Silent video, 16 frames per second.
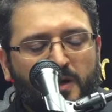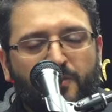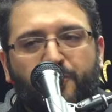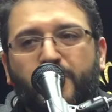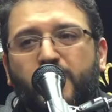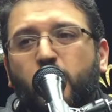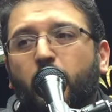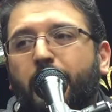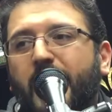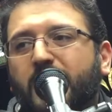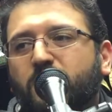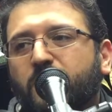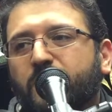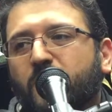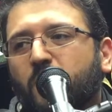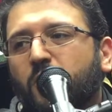If we go
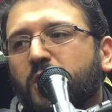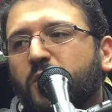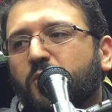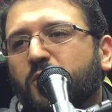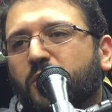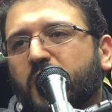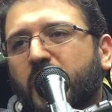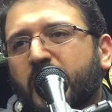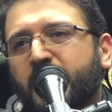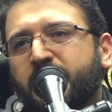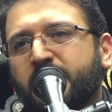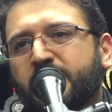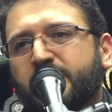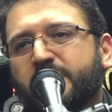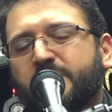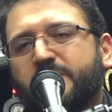back to the Holy
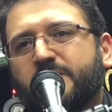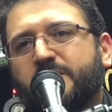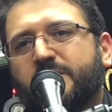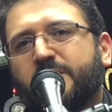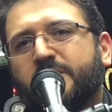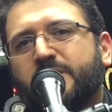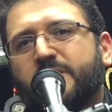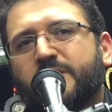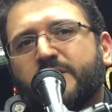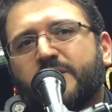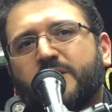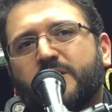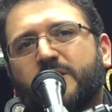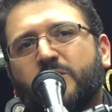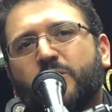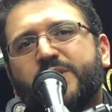Quran,
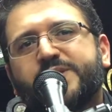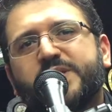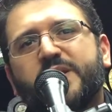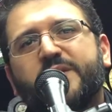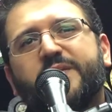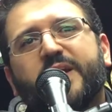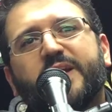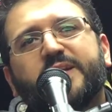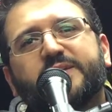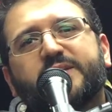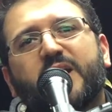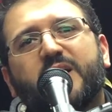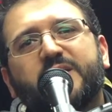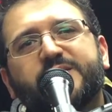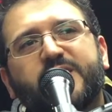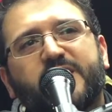we see that it
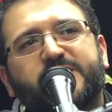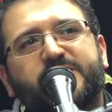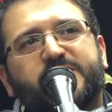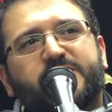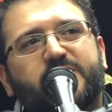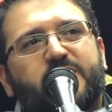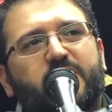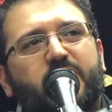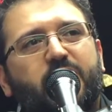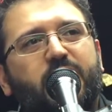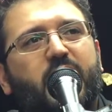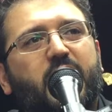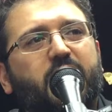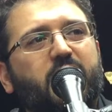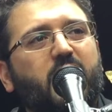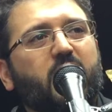tells us
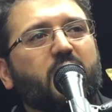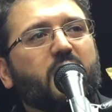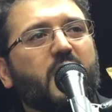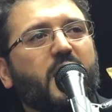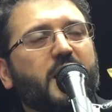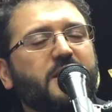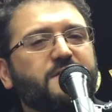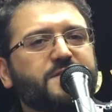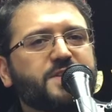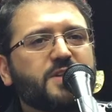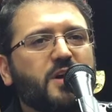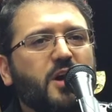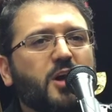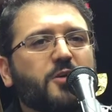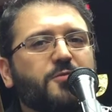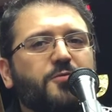that our lives
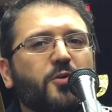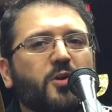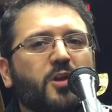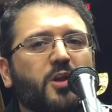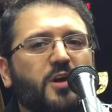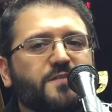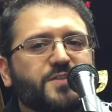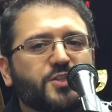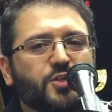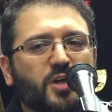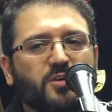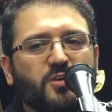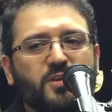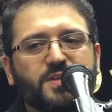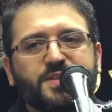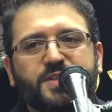are full of
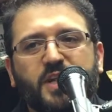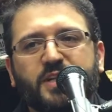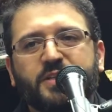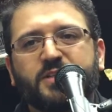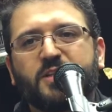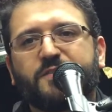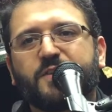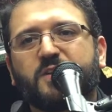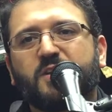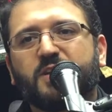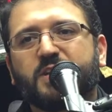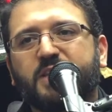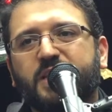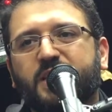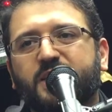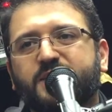struggles and
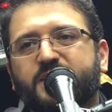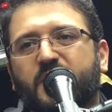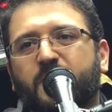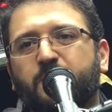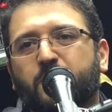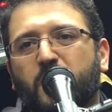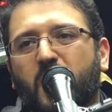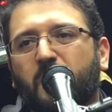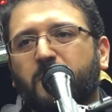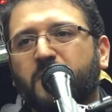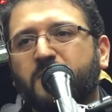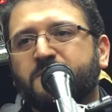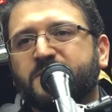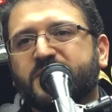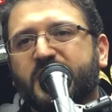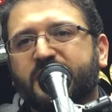difficulties and
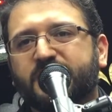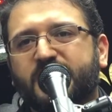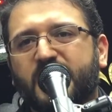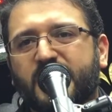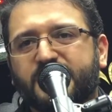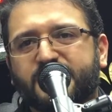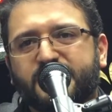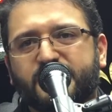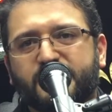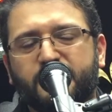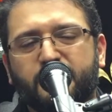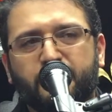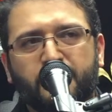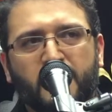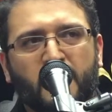problems and tests.